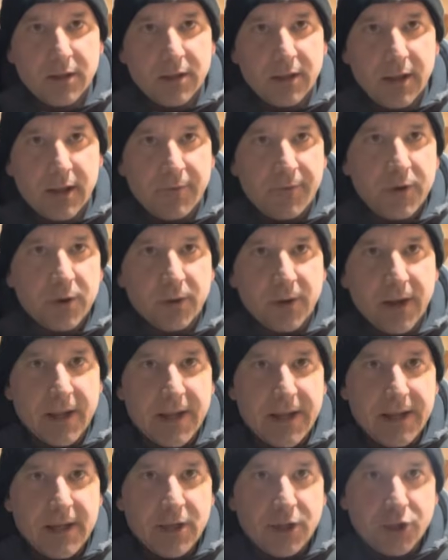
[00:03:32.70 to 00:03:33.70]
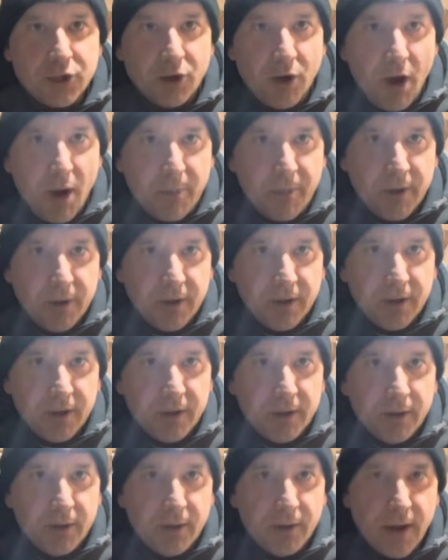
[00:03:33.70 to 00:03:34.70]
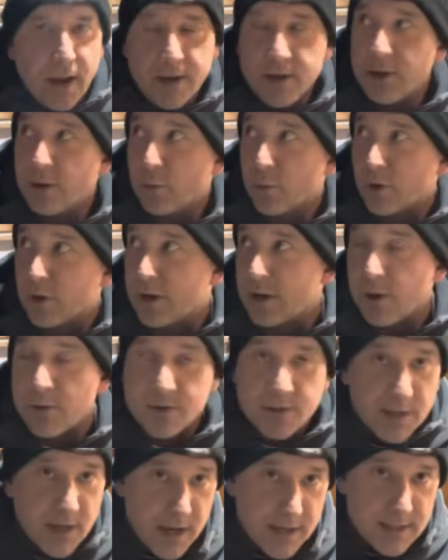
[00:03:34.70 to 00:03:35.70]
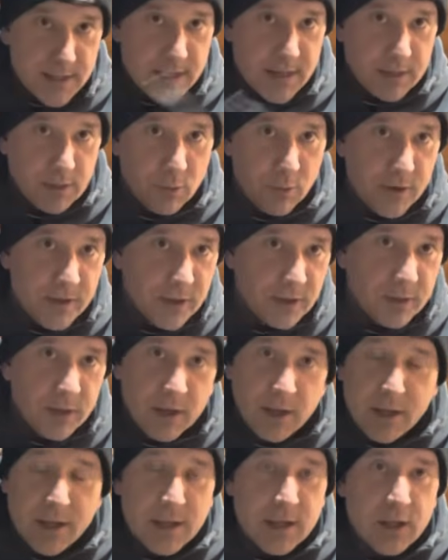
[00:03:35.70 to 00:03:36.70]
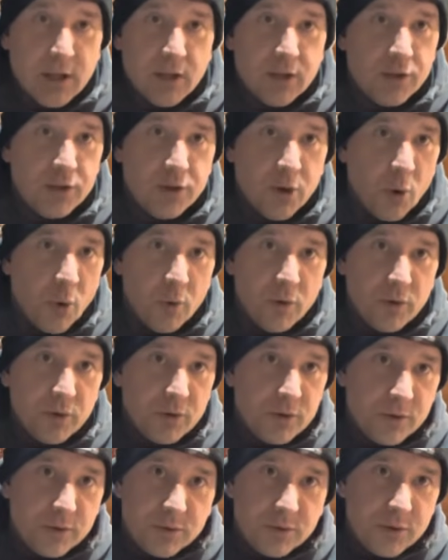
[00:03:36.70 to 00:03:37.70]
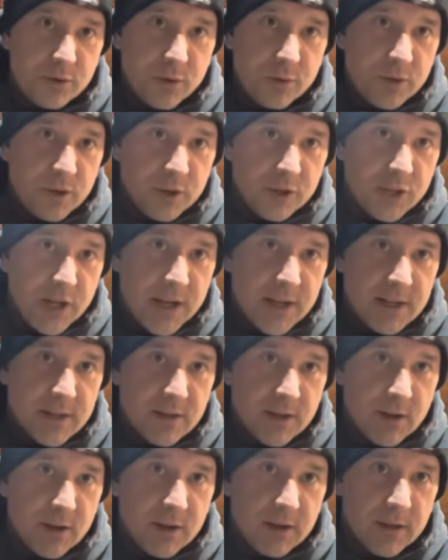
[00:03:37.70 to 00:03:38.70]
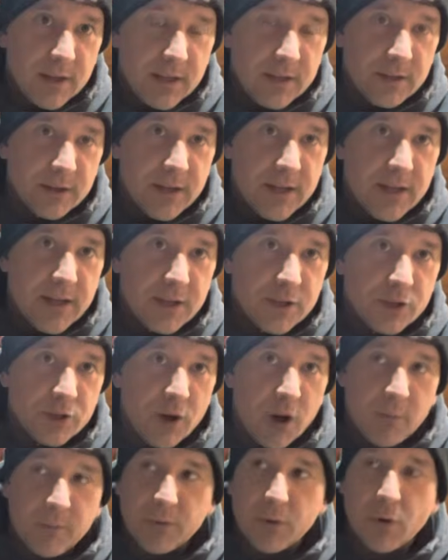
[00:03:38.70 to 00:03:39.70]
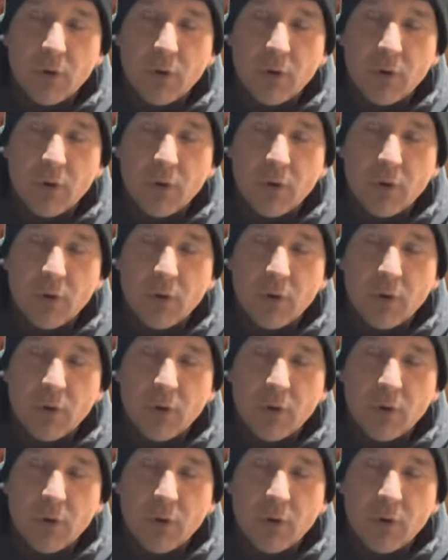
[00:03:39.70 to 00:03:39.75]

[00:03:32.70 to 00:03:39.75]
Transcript: if you're in a heated shop and you're working outside, say in the winter, don't tune your chainsaw in your heated shop.